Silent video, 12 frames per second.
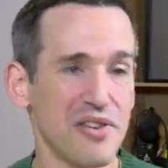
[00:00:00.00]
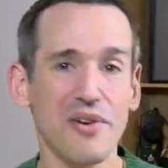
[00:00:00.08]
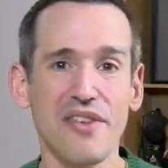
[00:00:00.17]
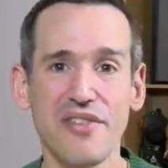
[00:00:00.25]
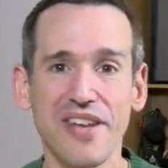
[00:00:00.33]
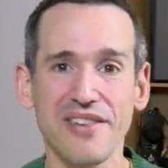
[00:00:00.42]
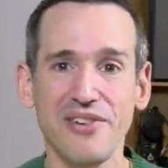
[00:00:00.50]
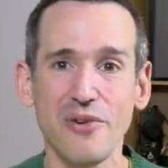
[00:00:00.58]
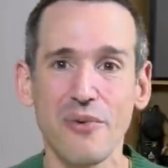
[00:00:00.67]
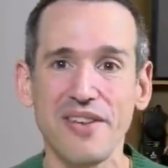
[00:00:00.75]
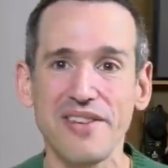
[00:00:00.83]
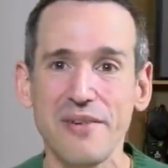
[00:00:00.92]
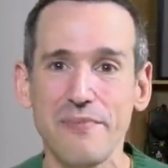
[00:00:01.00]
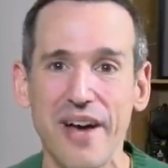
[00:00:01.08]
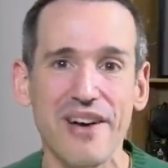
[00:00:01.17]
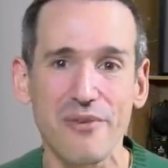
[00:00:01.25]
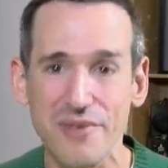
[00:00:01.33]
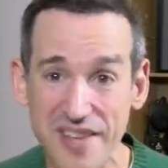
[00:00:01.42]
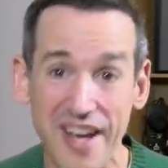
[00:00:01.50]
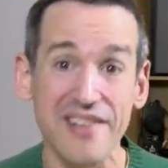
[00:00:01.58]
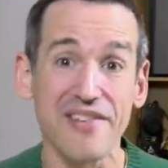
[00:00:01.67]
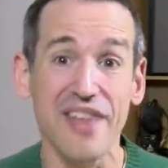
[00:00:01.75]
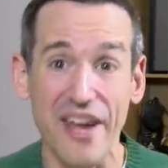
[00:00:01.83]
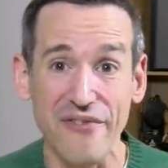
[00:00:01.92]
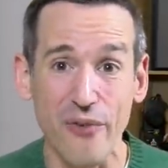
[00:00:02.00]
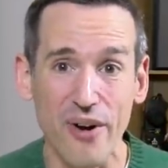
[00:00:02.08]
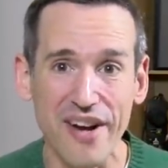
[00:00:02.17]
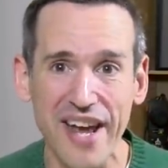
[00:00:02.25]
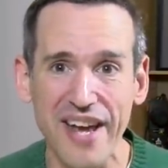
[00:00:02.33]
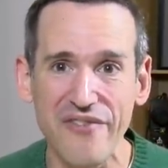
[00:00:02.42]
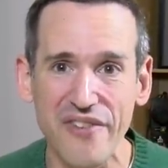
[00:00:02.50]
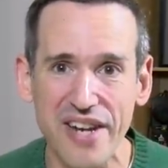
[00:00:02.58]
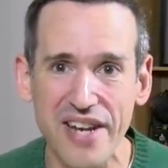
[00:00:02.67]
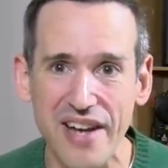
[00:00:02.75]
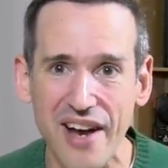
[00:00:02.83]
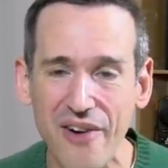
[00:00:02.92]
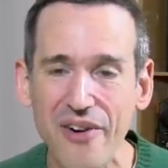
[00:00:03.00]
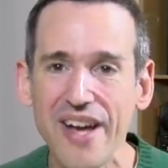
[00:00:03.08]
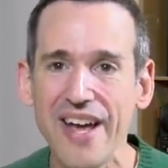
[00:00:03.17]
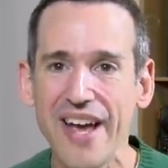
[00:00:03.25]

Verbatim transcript: The only thing the new one did better was handle that 4K video.